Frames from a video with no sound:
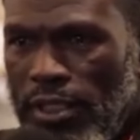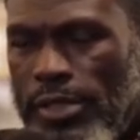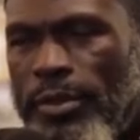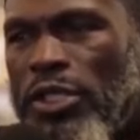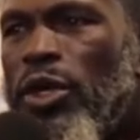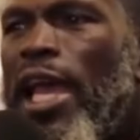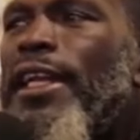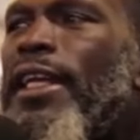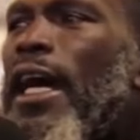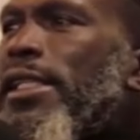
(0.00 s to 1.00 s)
he has been to
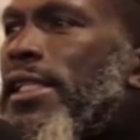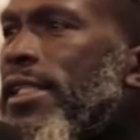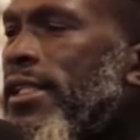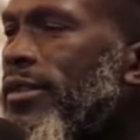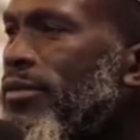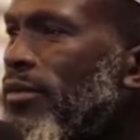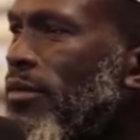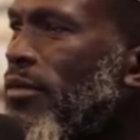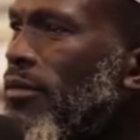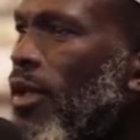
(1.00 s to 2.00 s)
Edgar's
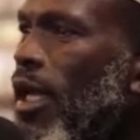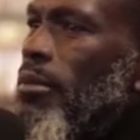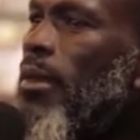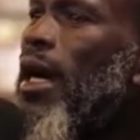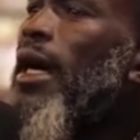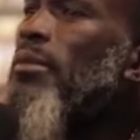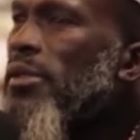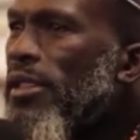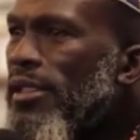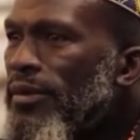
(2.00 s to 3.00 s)
and
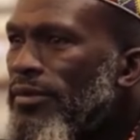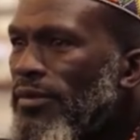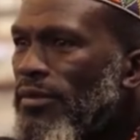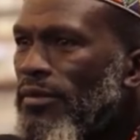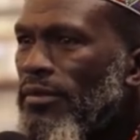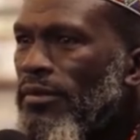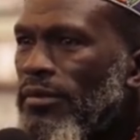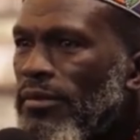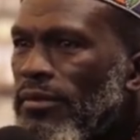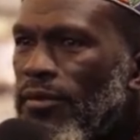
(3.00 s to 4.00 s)
Markham's
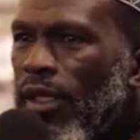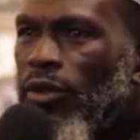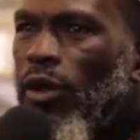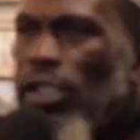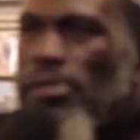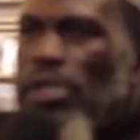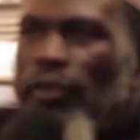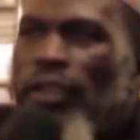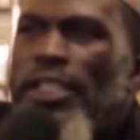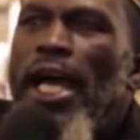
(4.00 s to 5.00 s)
and got
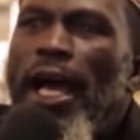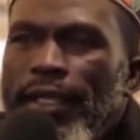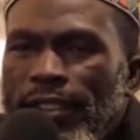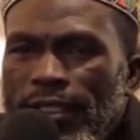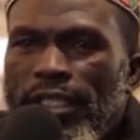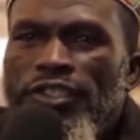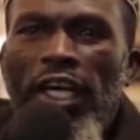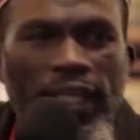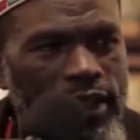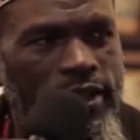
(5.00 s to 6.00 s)
himself a tie and a
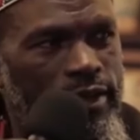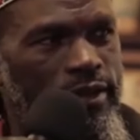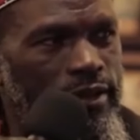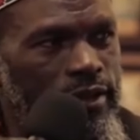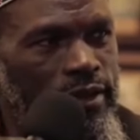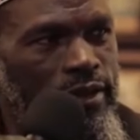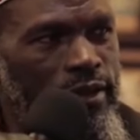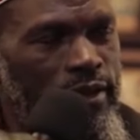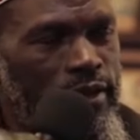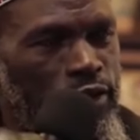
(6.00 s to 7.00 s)
jacket
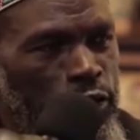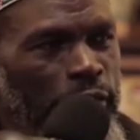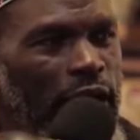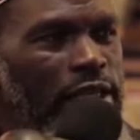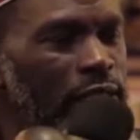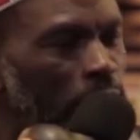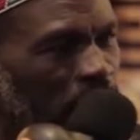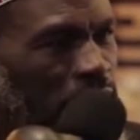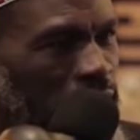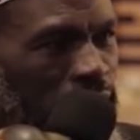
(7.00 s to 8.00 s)
to be
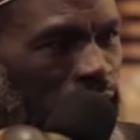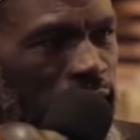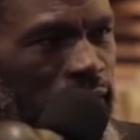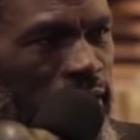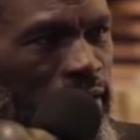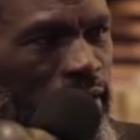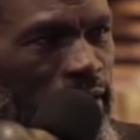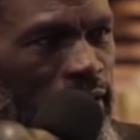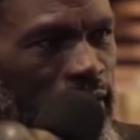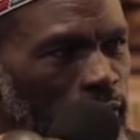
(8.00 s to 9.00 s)
accepted.
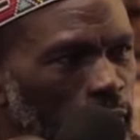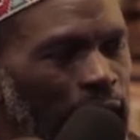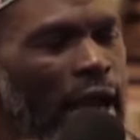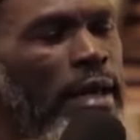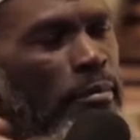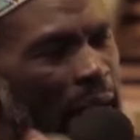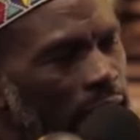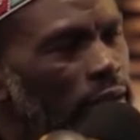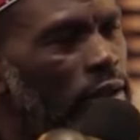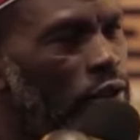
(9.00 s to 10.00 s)
When I
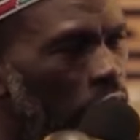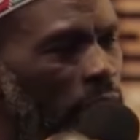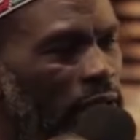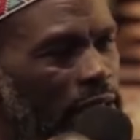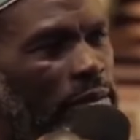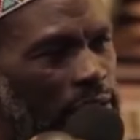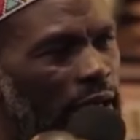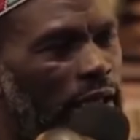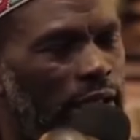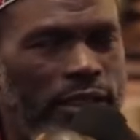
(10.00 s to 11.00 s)
make those comments, I'm
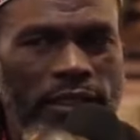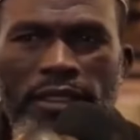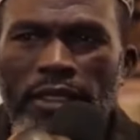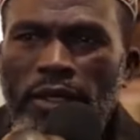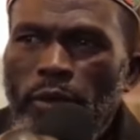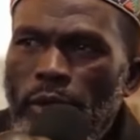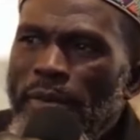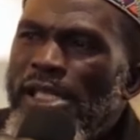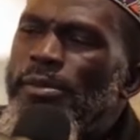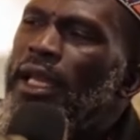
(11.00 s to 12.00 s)
saying,
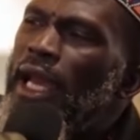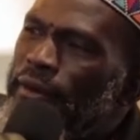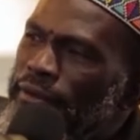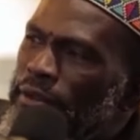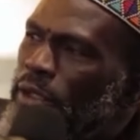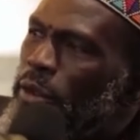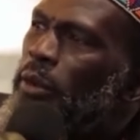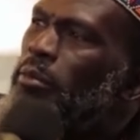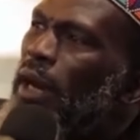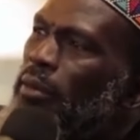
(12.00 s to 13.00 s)
we must be careful that
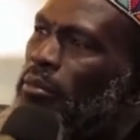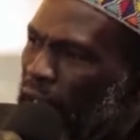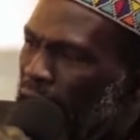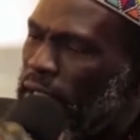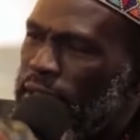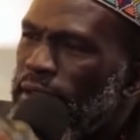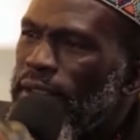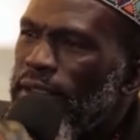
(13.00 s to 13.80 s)
when we buy bread,